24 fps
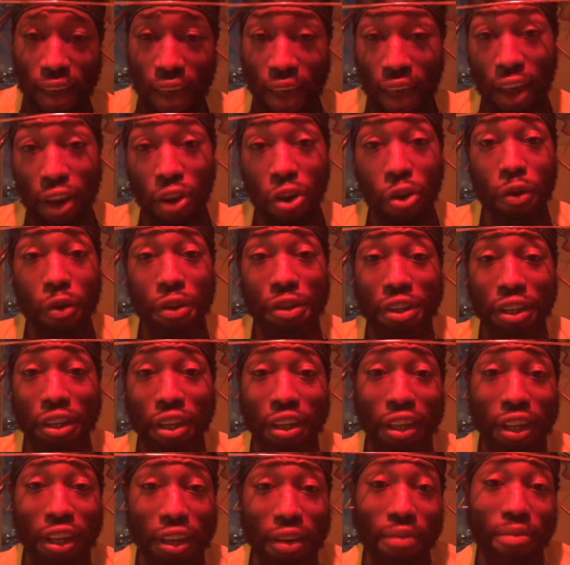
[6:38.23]
And
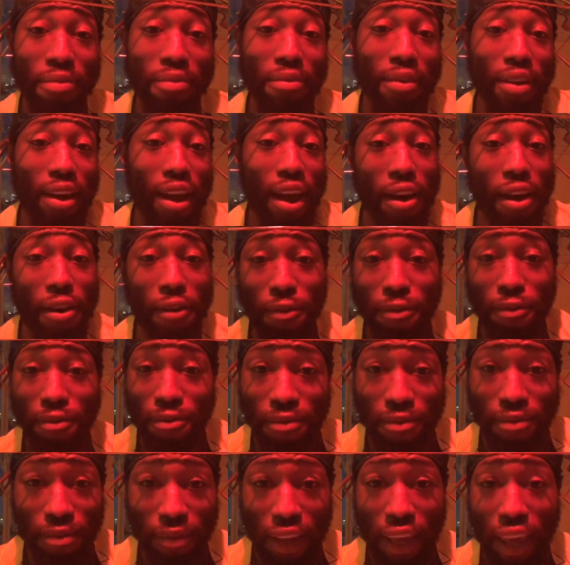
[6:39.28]
coincidentally, now
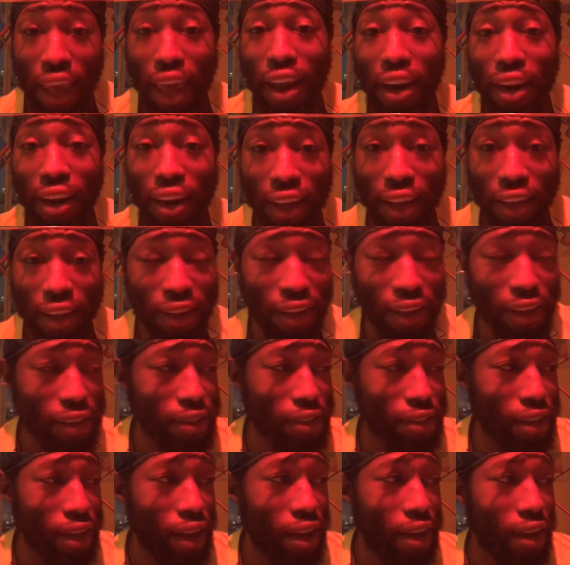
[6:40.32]
Kennedy
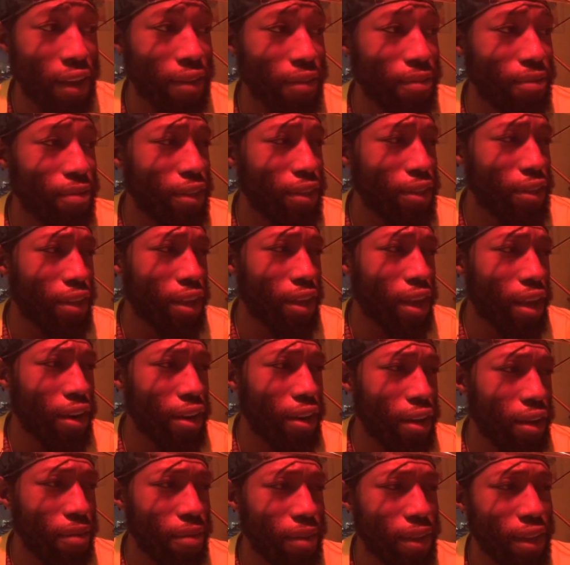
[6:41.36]
is it
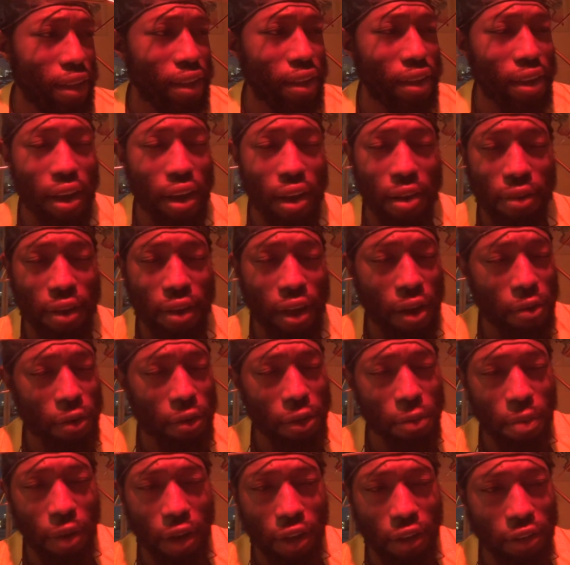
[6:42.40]
Kennedy? I forgot
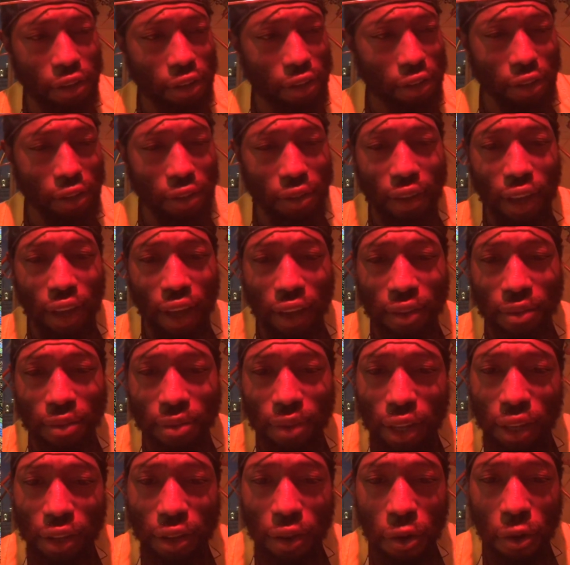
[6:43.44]
which politician that
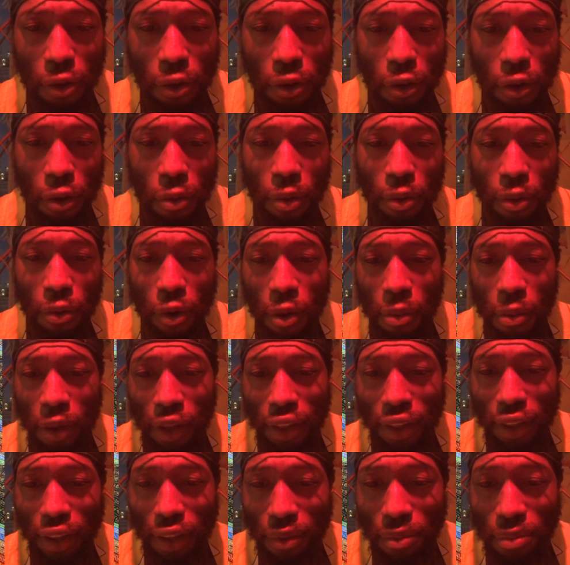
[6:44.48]
did the whole global warming
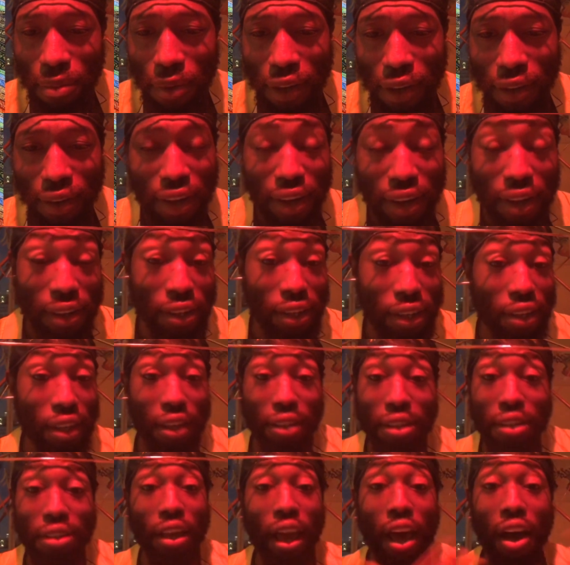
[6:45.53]
thing. But see,
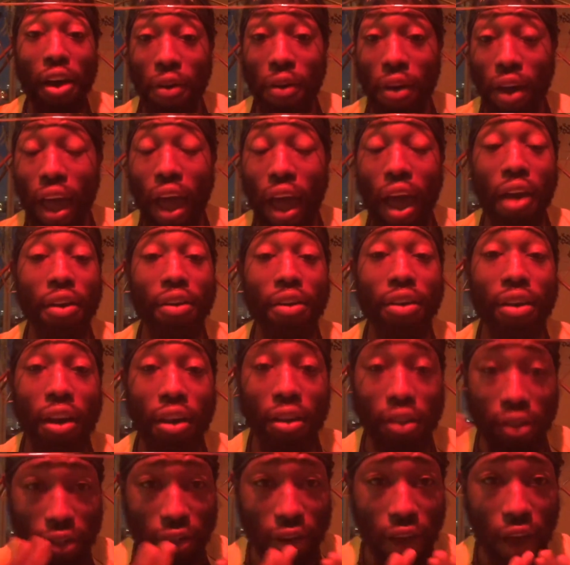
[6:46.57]
this is how out of
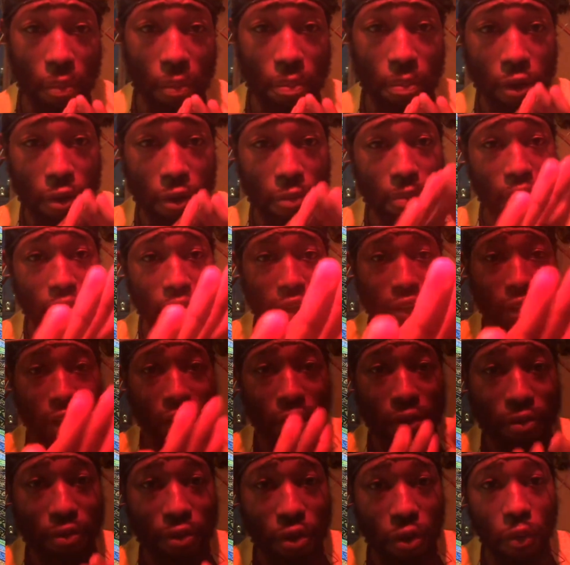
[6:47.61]
touch I put
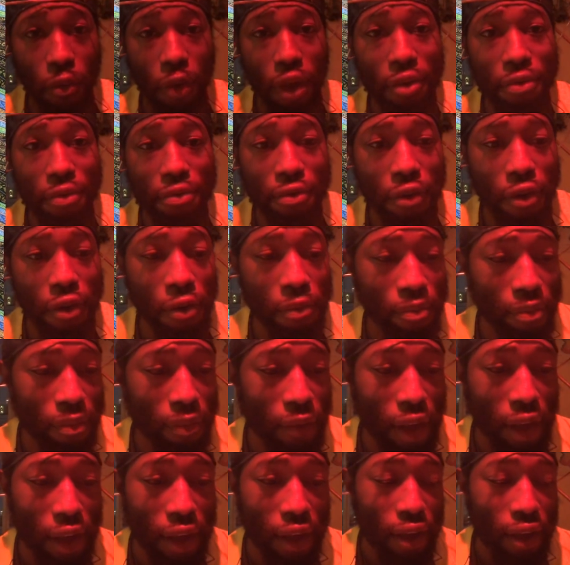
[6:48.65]
myself away from